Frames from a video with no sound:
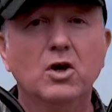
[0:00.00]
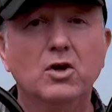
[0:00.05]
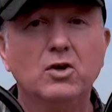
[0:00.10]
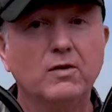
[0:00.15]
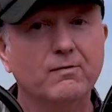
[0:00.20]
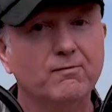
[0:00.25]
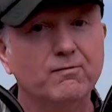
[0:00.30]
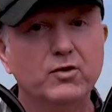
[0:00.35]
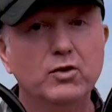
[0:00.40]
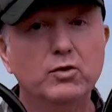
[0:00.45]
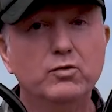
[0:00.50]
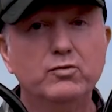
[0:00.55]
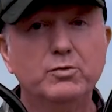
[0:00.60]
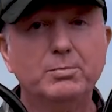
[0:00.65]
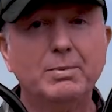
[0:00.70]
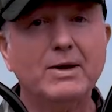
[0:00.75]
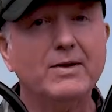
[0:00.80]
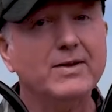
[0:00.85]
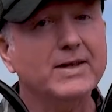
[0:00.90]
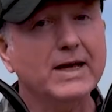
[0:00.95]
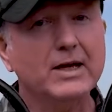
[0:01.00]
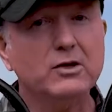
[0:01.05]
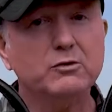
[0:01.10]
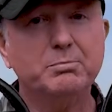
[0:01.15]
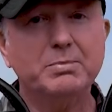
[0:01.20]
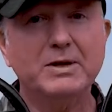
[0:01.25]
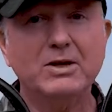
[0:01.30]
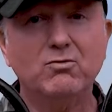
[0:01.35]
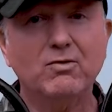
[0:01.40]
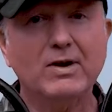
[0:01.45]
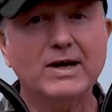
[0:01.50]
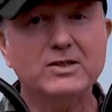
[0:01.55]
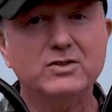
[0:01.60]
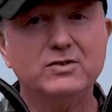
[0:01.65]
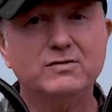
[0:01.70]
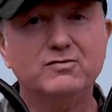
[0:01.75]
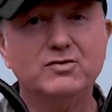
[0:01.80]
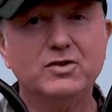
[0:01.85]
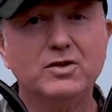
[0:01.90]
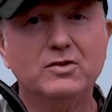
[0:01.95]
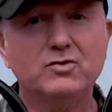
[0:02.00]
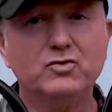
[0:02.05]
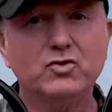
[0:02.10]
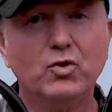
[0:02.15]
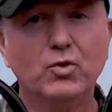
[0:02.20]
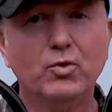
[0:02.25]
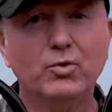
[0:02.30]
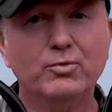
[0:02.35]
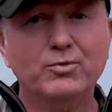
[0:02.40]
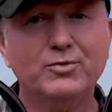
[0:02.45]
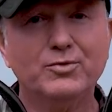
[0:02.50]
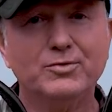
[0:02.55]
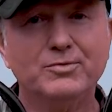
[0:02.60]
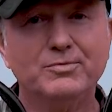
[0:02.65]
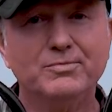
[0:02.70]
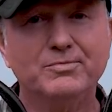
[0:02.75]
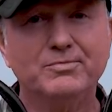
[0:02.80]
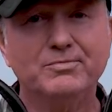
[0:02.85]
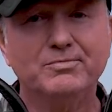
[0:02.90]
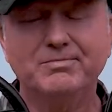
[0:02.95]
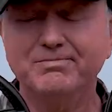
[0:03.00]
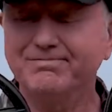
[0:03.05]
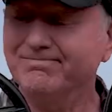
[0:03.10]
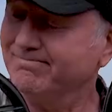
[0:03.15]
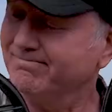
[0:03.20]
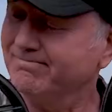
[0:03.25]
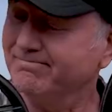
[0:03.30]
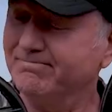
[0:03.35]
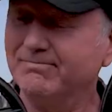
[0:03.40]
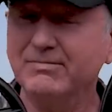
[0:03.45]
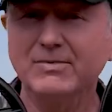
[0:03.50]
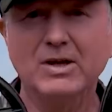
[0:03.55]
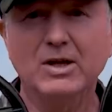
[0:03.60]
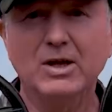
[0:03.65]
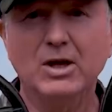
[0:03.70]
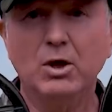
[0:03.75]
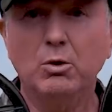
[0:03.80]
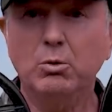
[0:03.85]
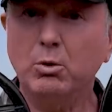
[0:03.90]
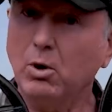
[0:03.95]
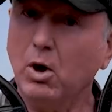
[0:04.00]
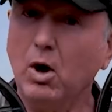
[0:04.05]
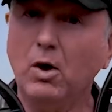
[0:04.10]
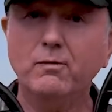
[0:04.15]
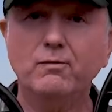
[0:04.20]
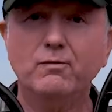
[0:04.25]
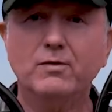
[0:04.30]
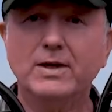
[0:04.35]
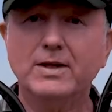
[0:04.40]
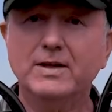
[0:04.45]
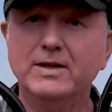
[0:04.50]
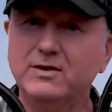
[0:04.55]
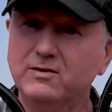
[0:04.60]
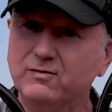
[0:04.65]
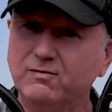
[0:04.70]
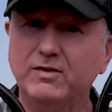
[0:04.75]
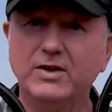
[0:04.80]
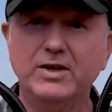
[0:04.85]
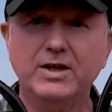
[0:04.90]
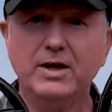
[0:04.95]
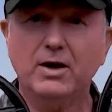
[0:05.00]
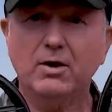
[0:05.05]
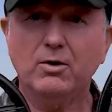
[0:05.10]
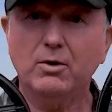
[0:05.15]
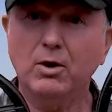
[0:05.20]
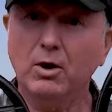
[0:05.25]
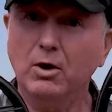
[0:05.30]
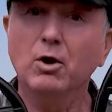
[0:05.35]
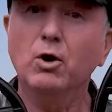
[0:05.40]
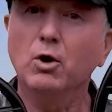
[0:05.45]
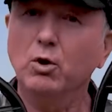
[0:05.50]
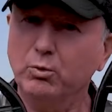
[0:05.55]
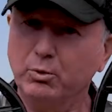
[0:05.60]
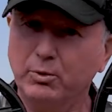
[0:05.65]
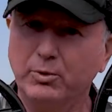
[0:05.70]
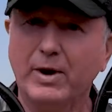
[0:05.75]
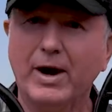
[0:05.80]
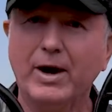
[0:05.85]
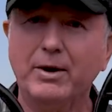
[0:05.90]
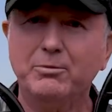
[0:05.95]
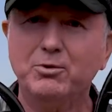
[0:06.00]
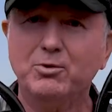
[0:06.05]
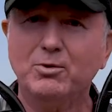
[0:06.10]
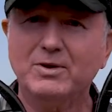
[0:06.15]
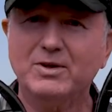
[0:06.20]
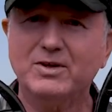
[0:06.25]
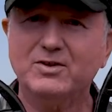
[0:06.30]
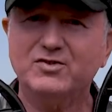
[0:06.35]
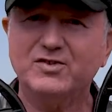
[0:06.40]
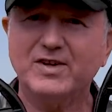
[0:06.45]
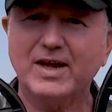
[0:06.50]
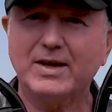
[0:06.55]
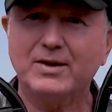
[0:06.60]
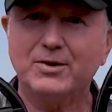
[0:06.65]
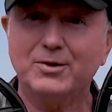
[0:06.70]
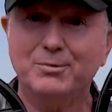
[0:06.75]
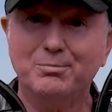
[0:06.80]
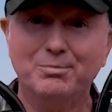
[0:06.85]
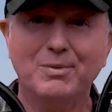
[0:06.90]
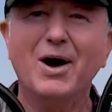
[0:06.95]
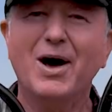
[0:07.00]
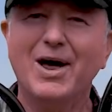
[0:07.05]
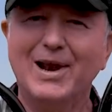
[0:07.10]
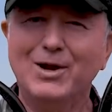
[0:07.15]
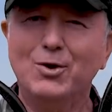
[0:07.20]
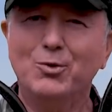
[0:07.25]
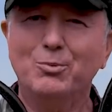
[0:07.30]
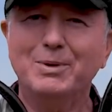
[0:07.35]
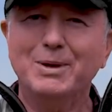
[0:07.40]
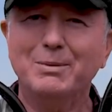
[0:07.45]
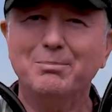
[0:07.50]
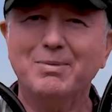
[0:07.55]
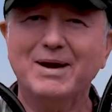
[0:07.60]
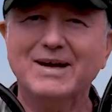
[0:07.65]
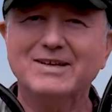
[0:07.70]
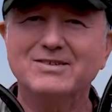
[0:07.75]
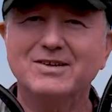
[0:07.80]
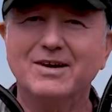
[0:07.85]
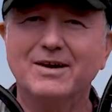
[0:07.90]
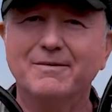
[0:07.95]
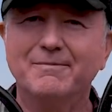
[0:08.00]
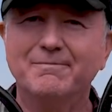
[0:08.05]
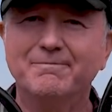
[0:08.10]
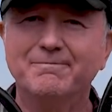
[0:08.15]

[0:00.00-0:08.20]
Confused about the XP range of search coils? Well, hopefully this video will help you understand them a little bit better.